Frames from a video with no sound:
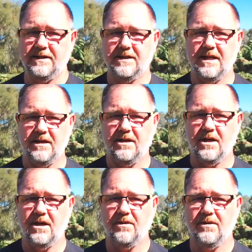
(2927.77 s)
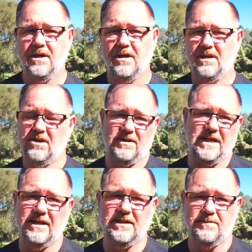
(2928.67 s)
you know, they're not that
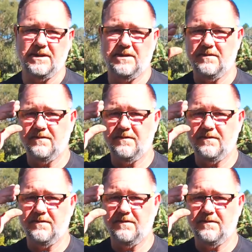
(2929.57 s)
expensive,